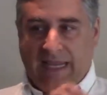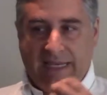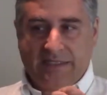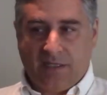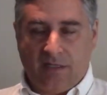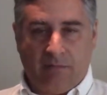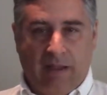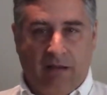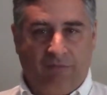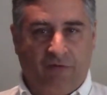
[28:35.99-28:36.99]
taste in their
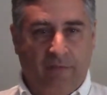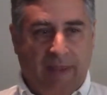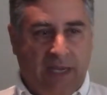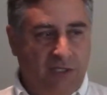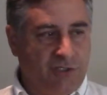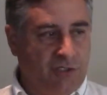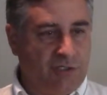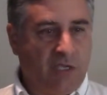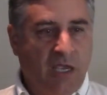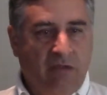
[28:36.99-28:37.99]
mouth from
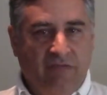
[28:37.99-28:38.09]
Asians